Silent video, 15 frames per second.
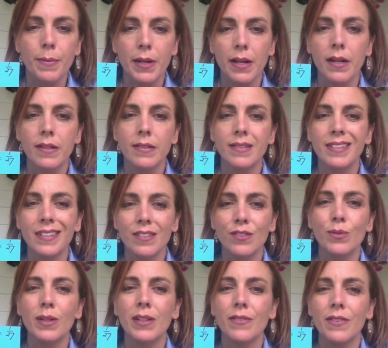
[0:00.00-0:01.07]
Because
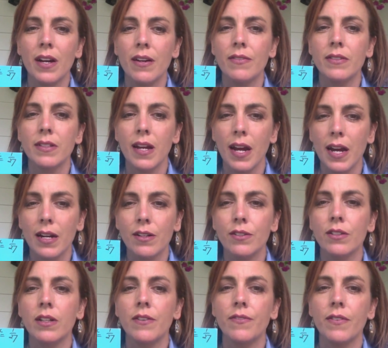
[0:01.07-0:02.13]
625 is
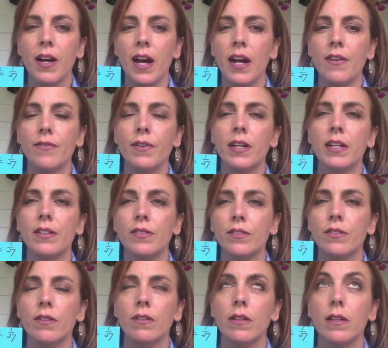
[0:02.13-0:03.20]
actually 5
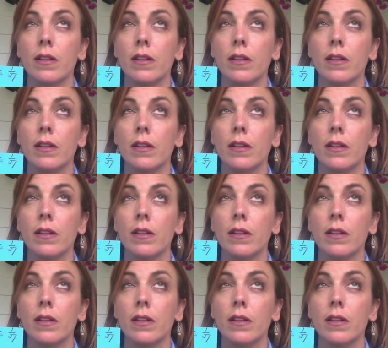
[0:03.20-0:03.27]
raised to the,